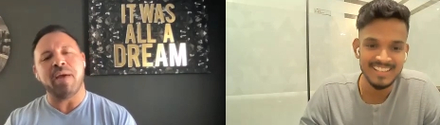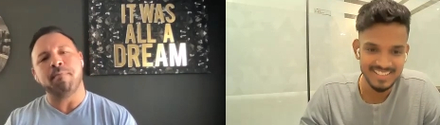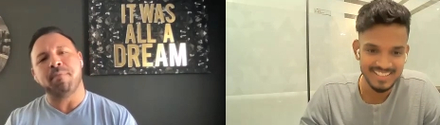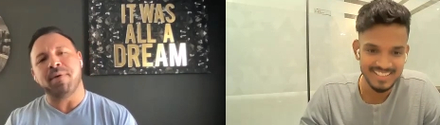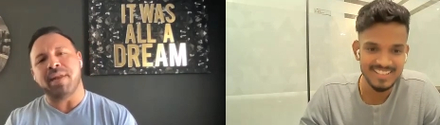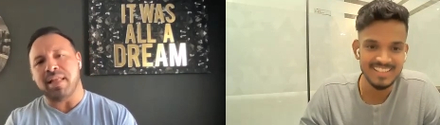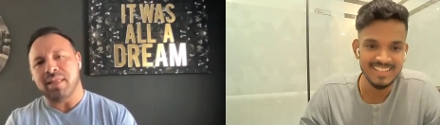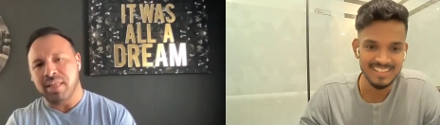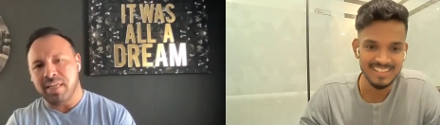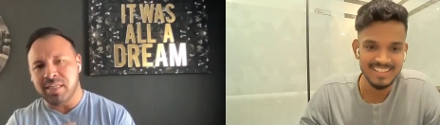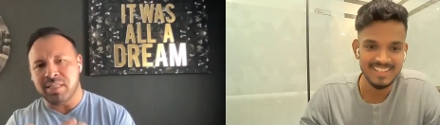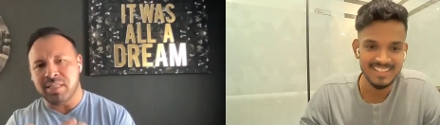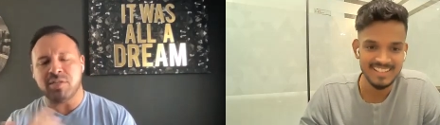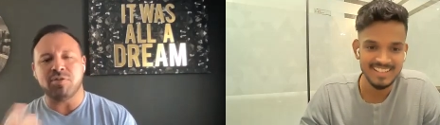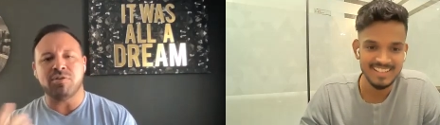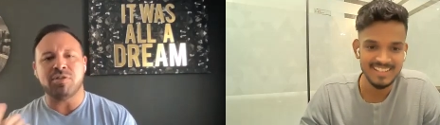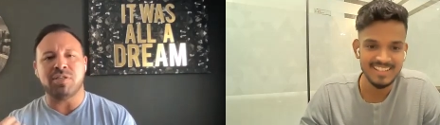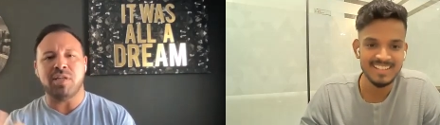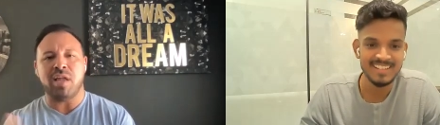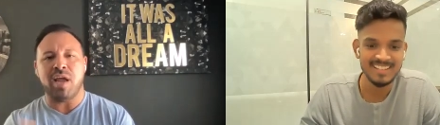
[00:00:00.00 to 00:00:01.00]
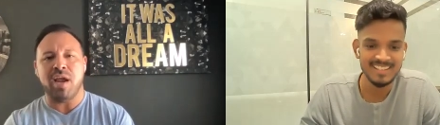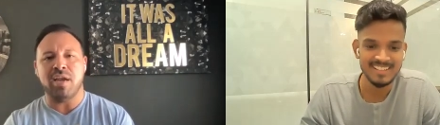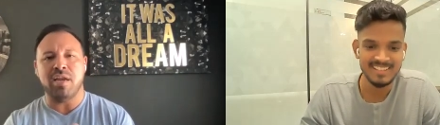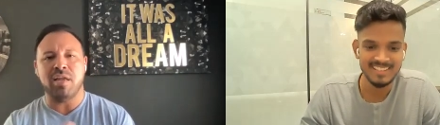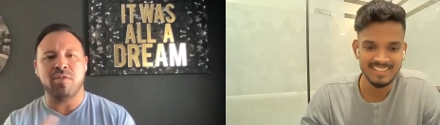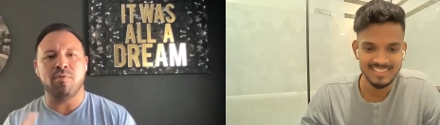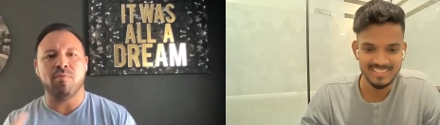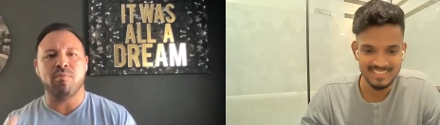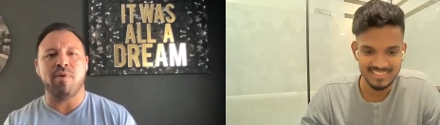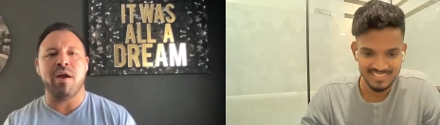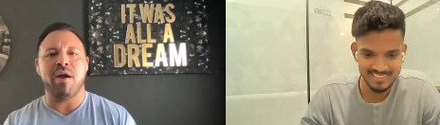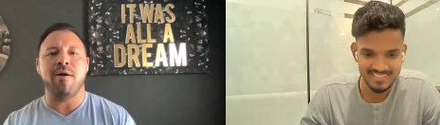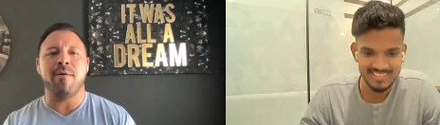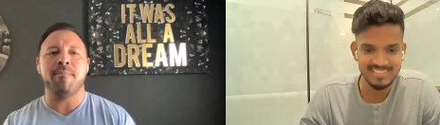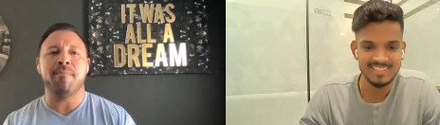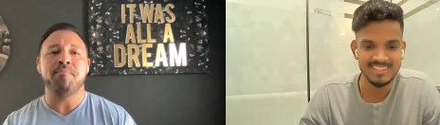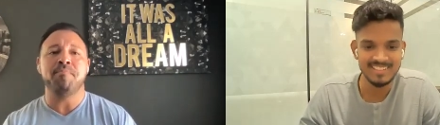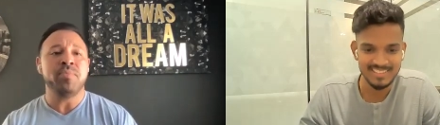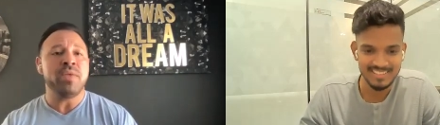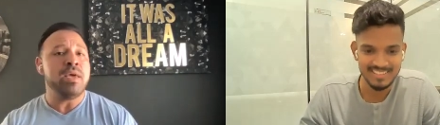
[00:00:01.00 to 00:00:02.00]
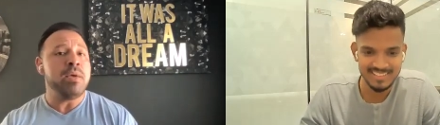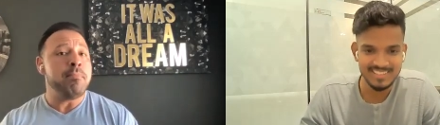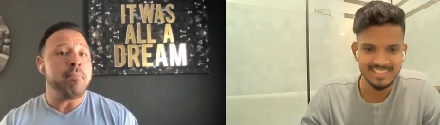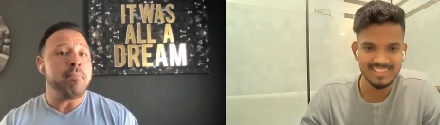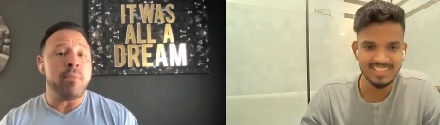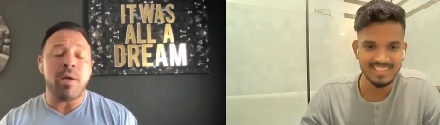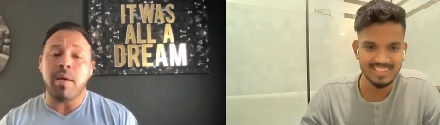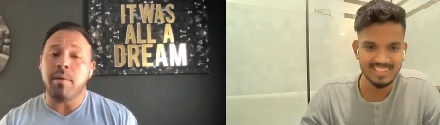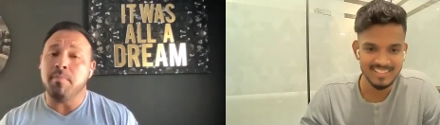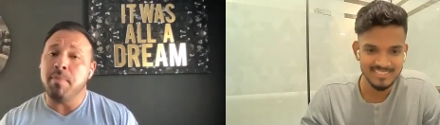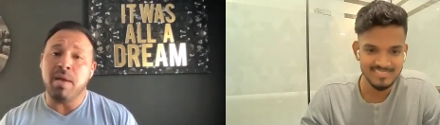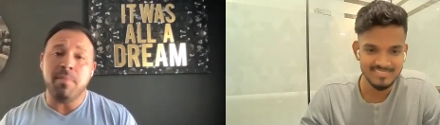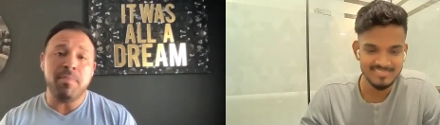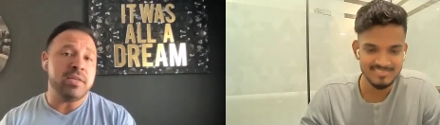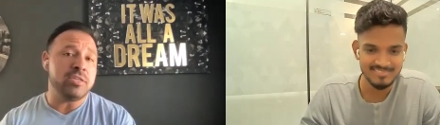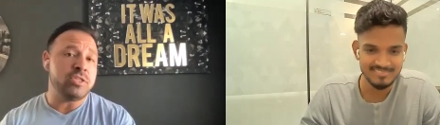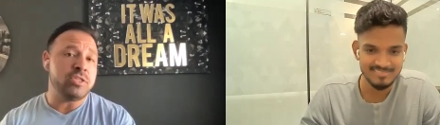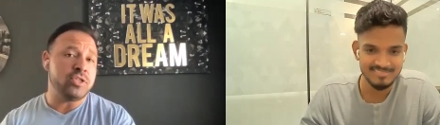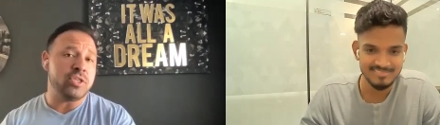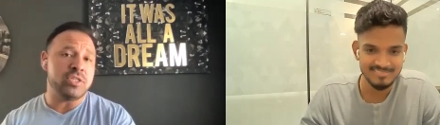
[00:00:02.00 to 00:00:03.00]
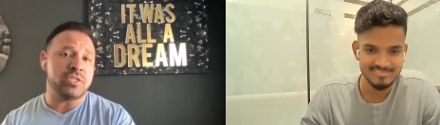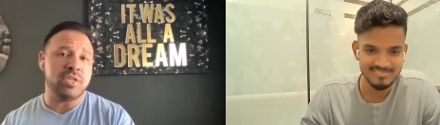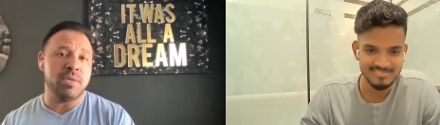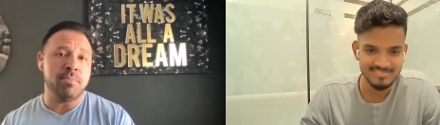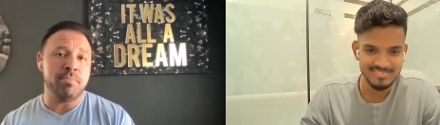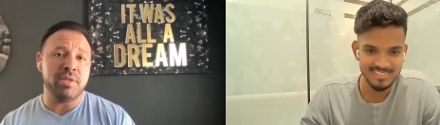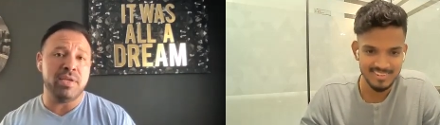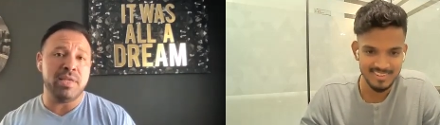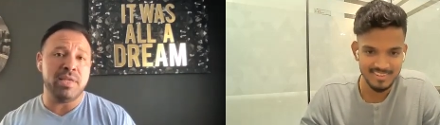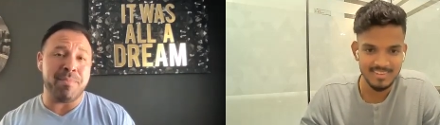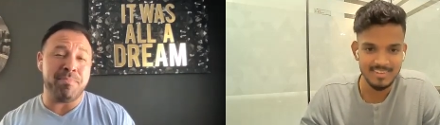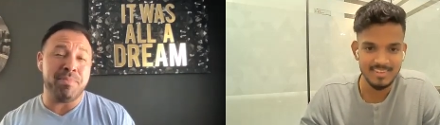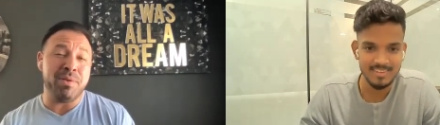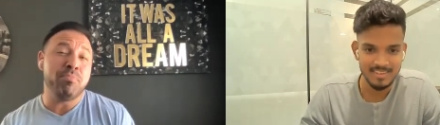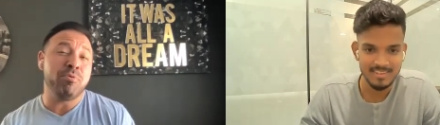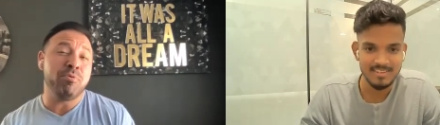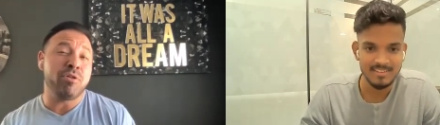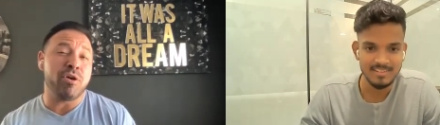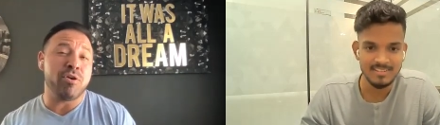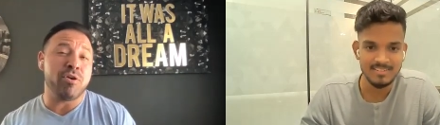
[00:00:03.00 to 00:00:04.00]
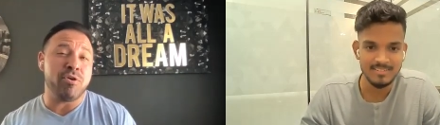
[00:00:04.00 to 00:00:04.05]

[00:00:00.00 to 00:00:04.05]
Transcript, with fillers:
Speaker 1: again, but at least they're staying in the round. And maybe it's just simply that people